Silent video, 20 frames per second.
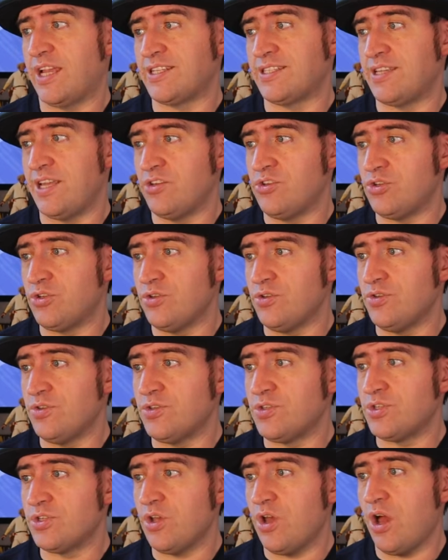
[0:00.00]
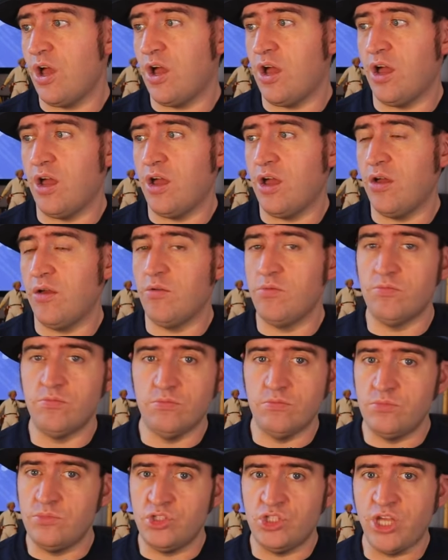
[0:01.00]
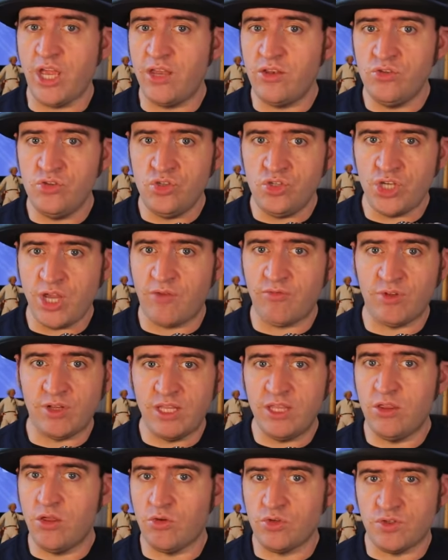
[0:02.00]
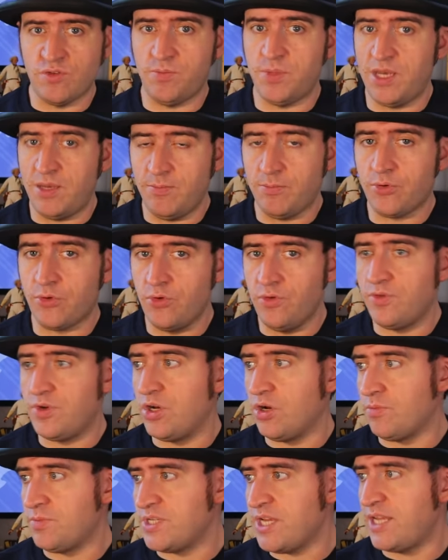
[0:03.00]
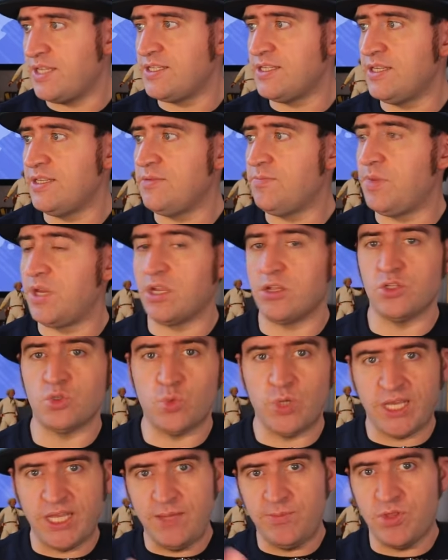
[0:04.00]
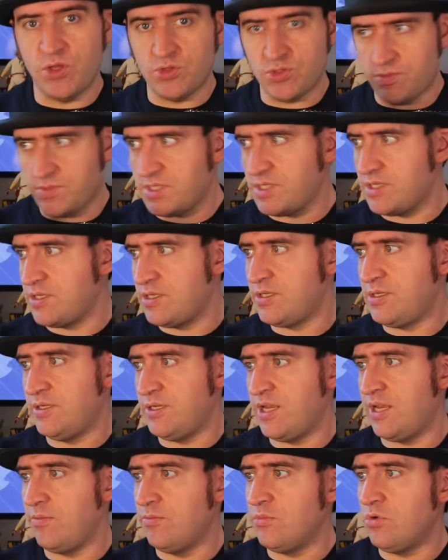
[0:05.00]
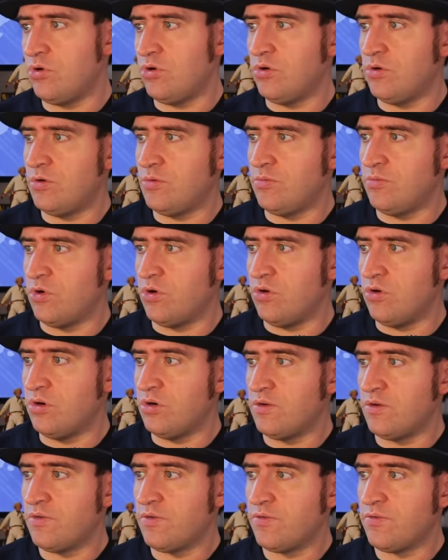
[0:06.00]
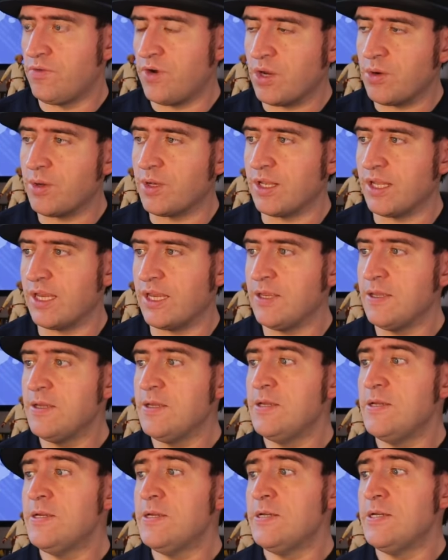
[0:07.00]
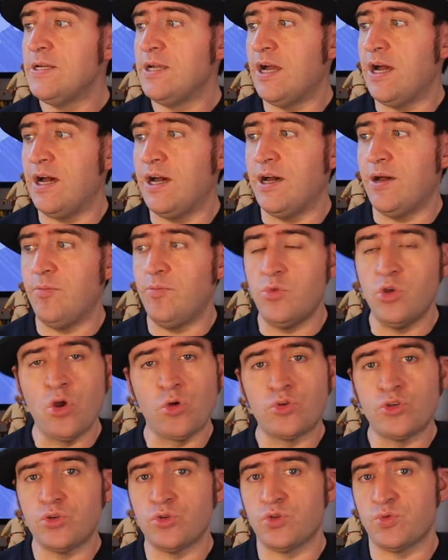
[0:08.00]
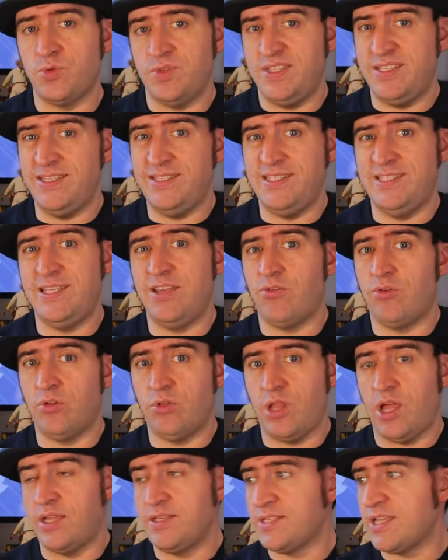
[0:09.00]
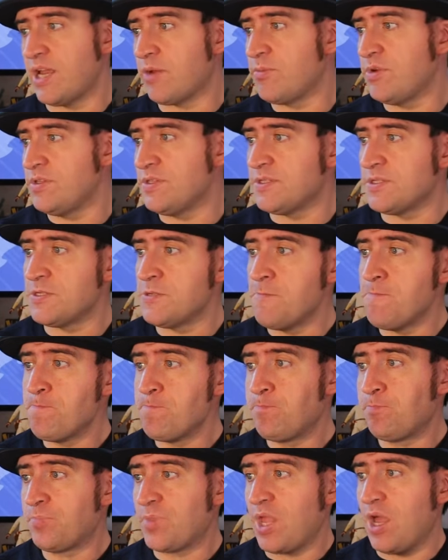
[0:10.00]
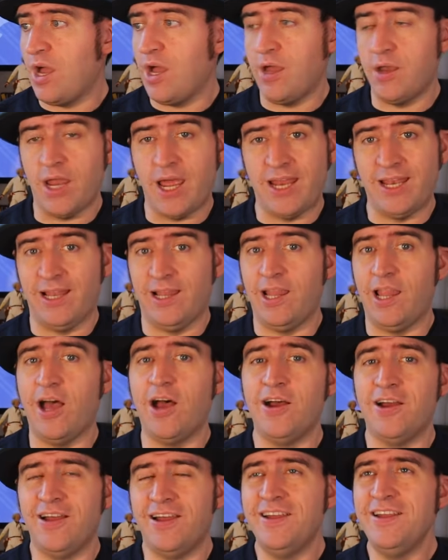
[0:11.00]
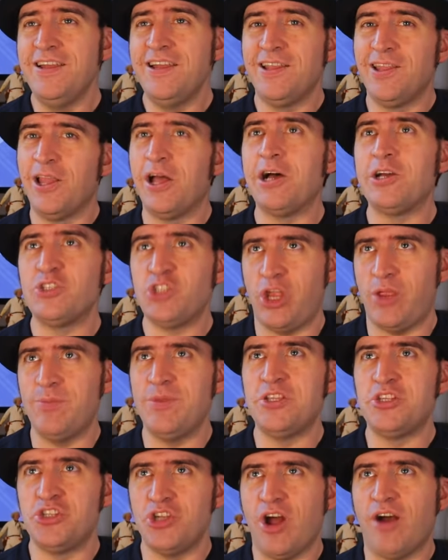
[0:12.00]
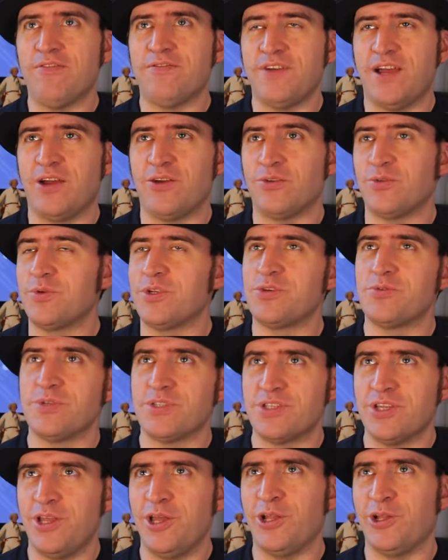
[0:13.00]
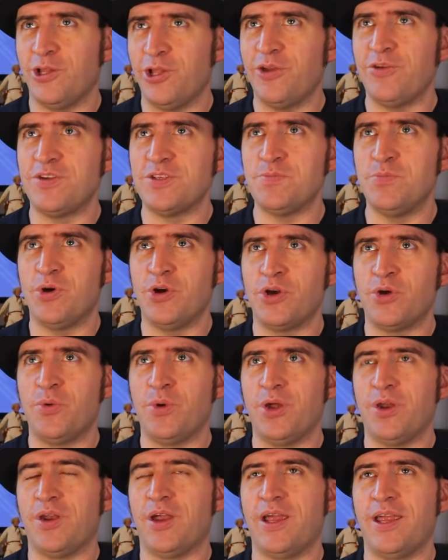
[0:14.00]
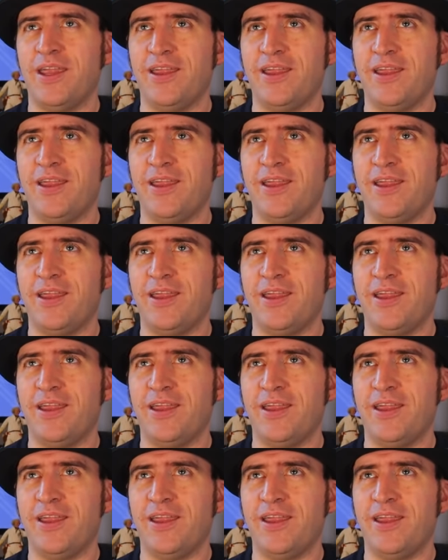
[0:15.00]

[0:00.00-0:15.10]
extensions, generally those have been improved and updated because we keep those up to date more frequently. Node tools with zero line segments, and a large image not found, which was a hilarious bug where